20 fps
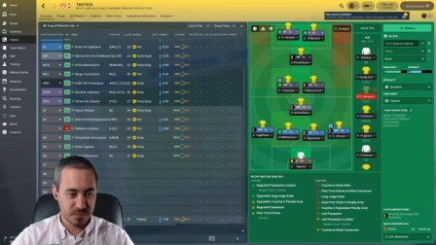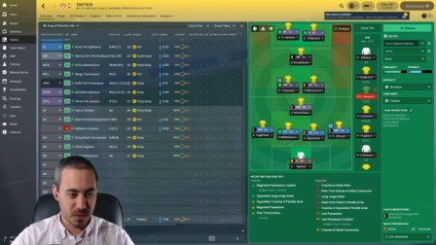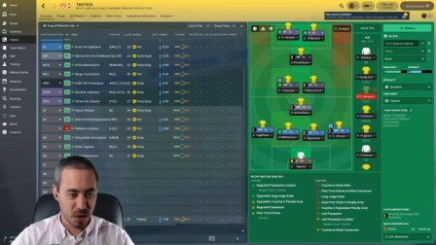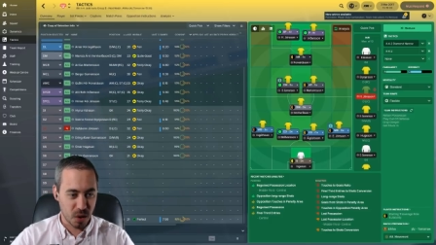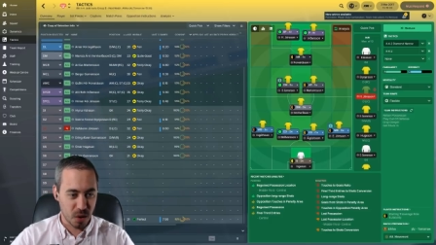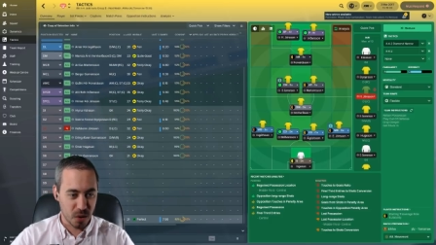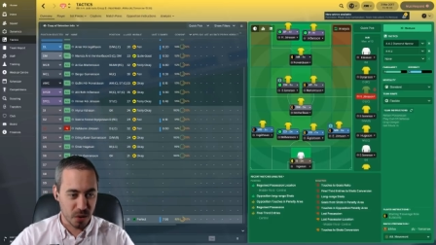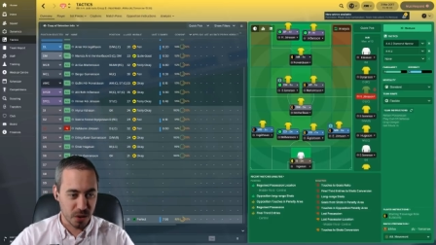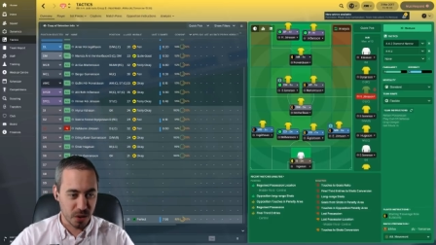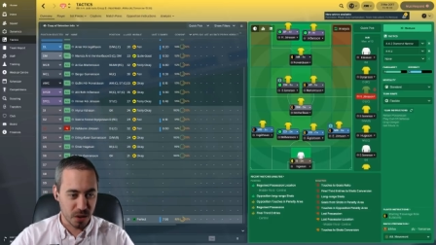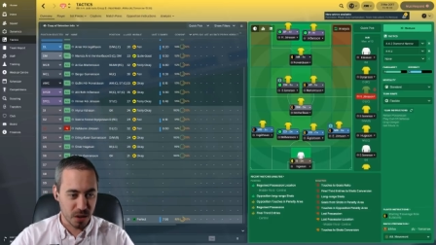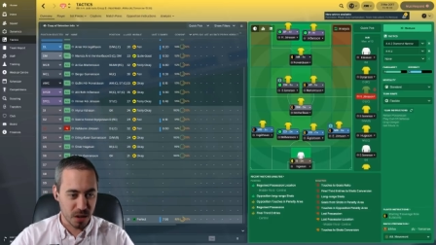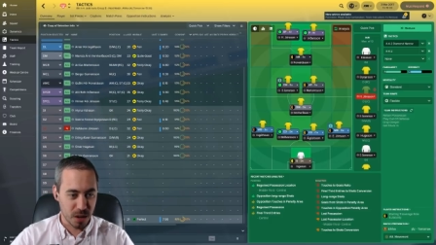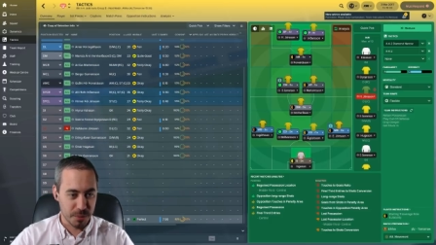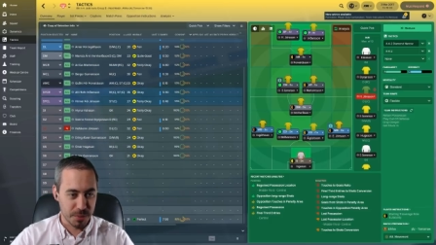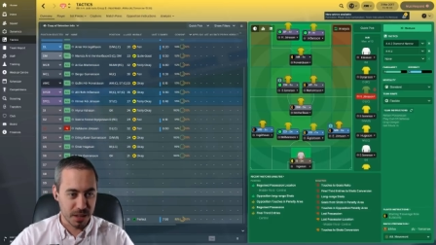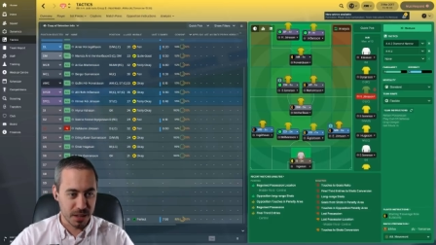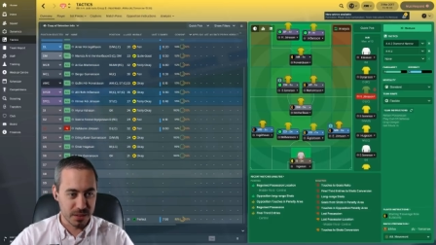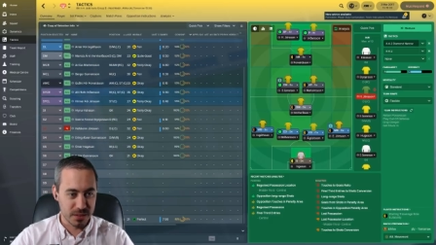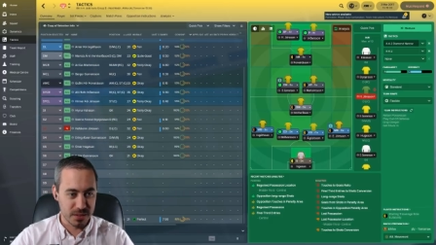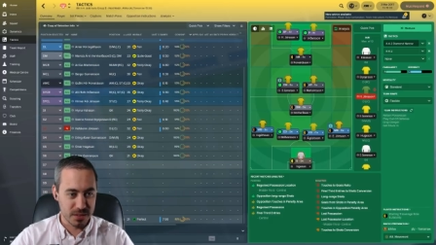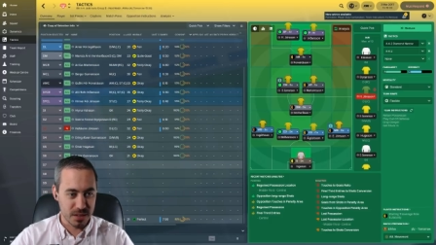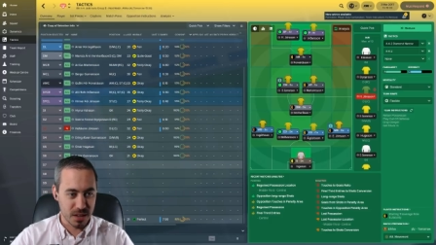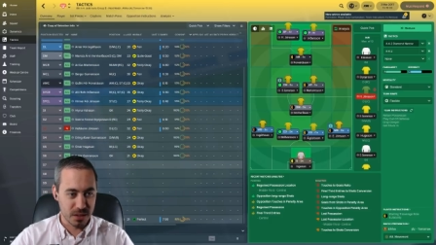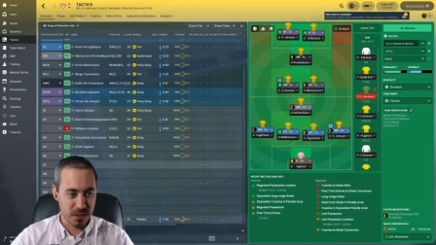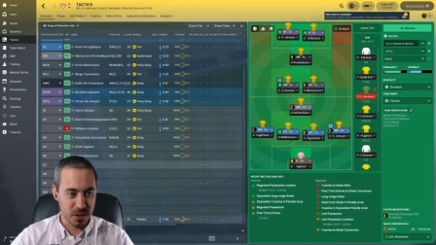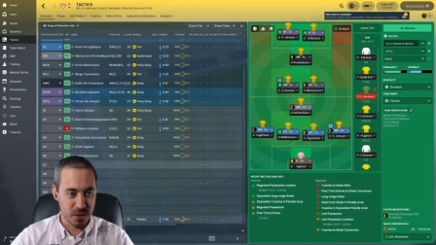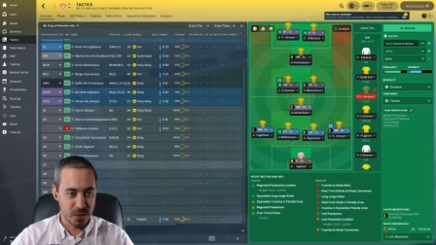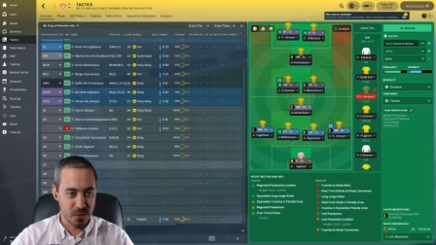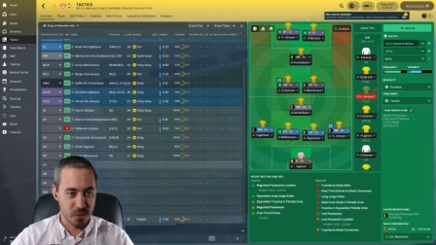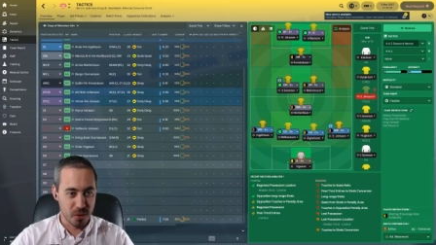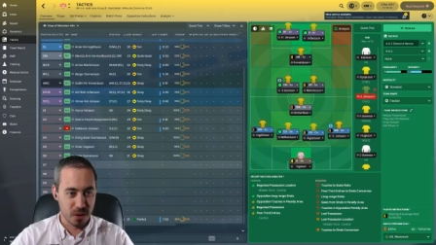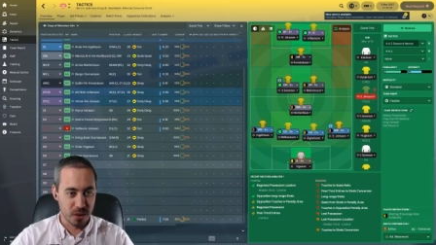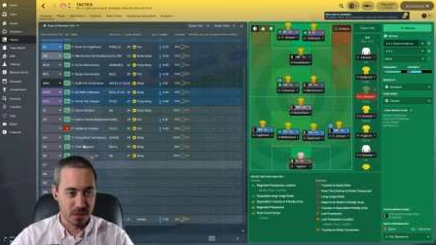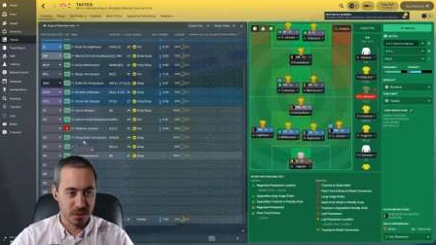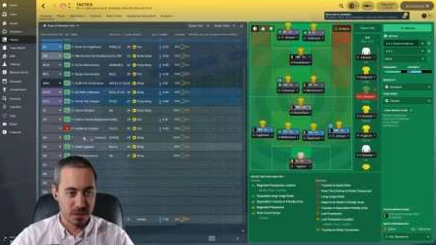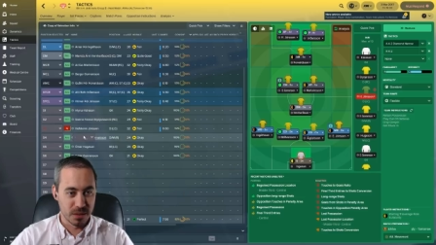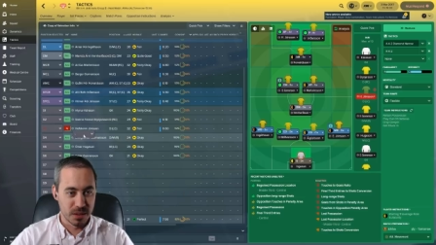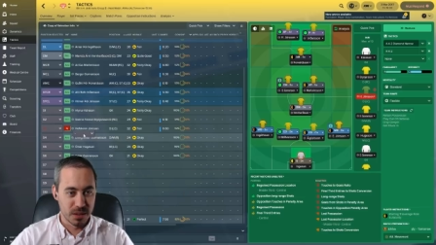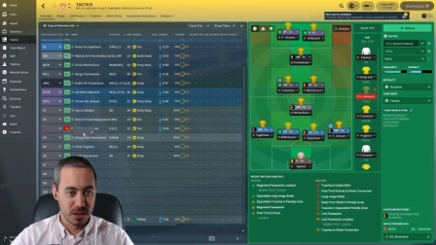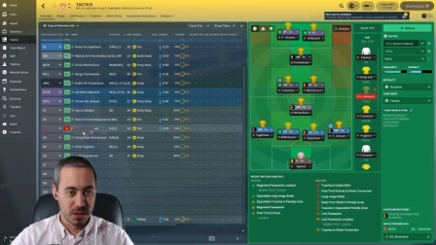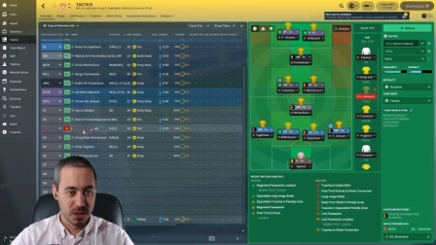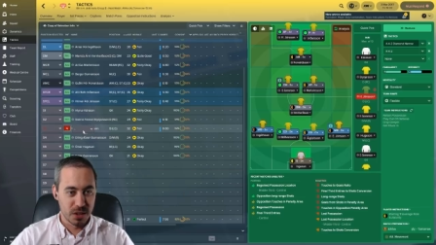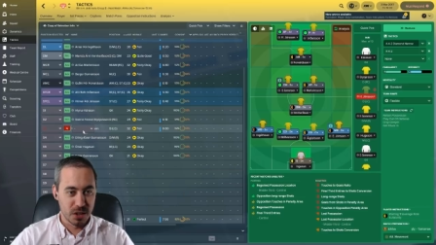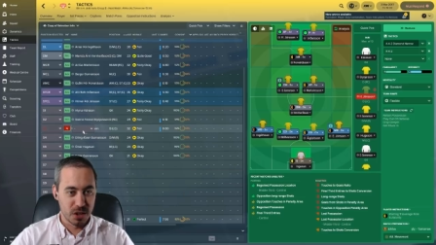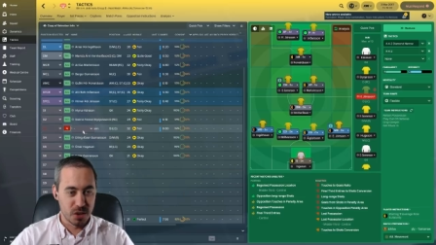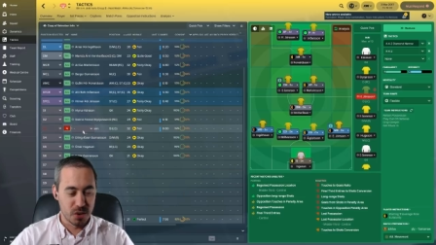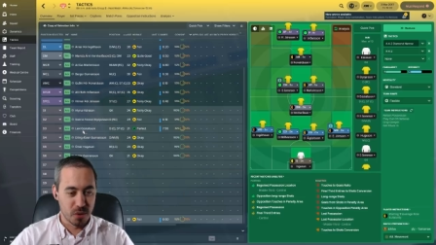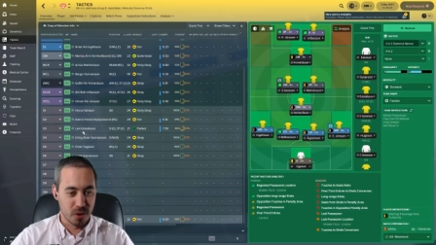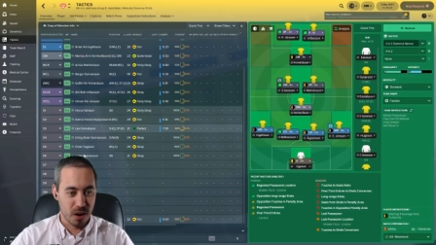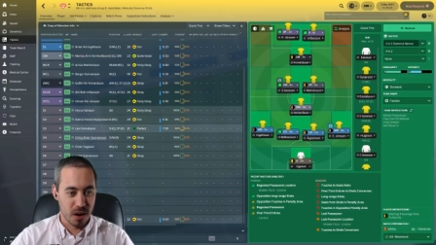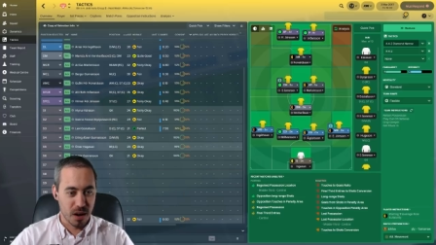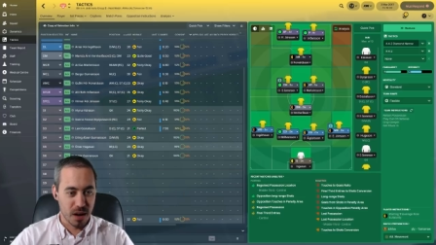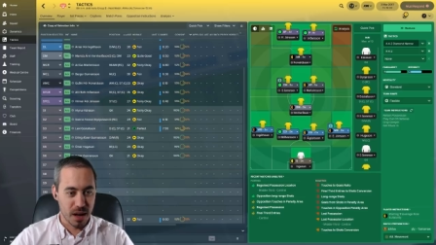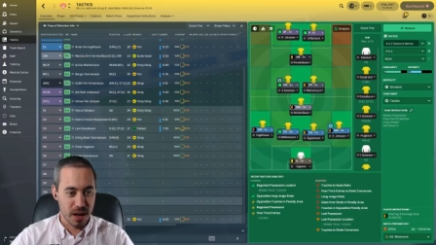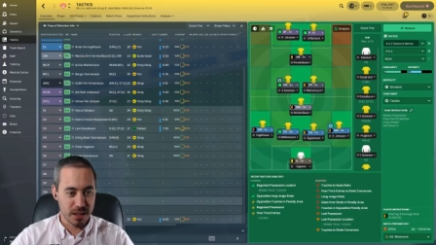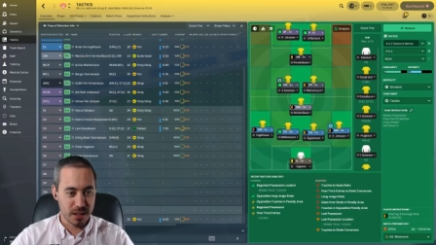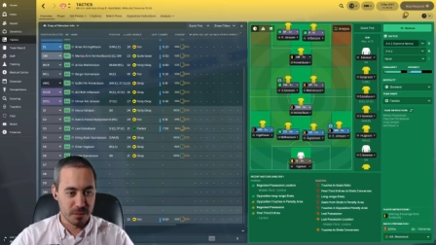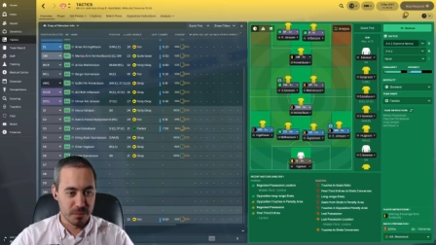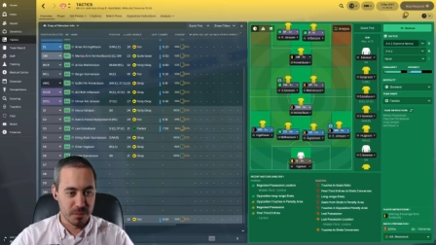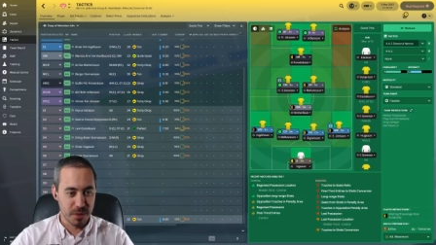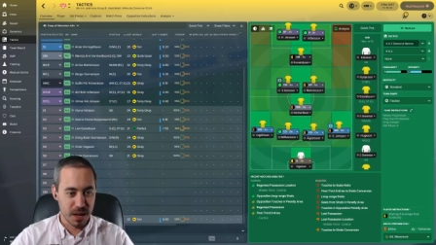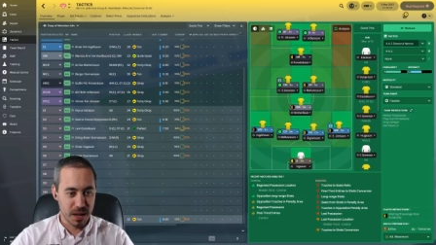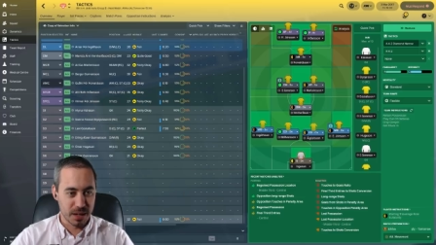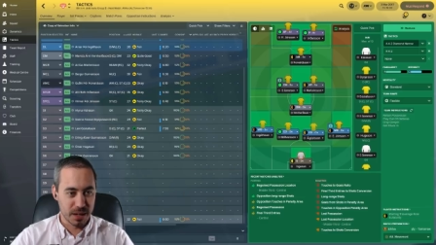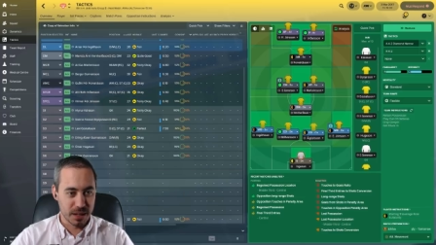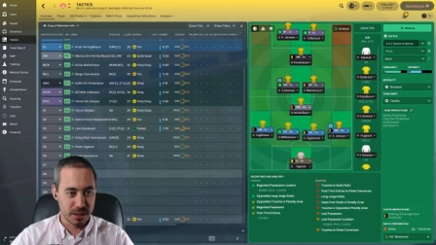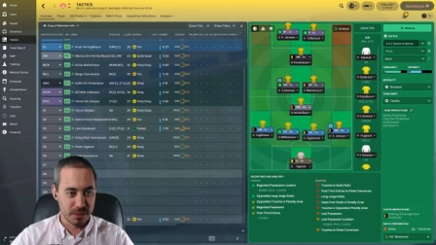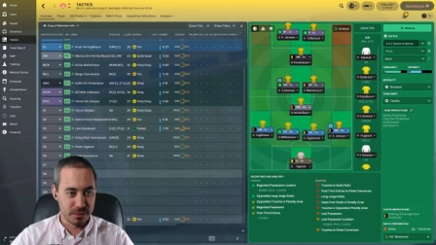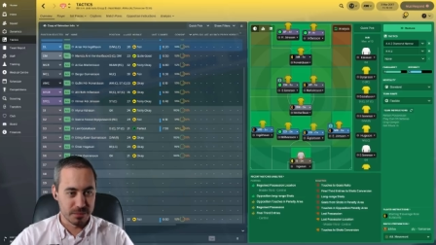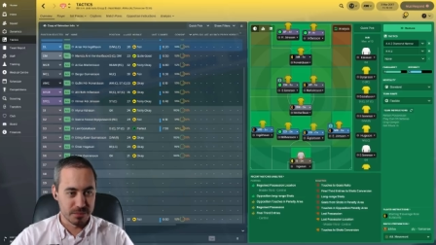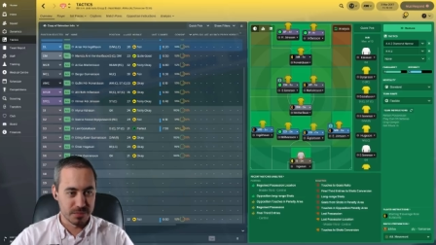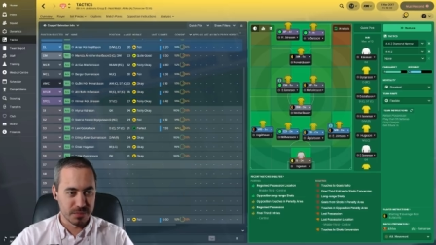Oh, you're coming in, son. You are, you are a hot commodity.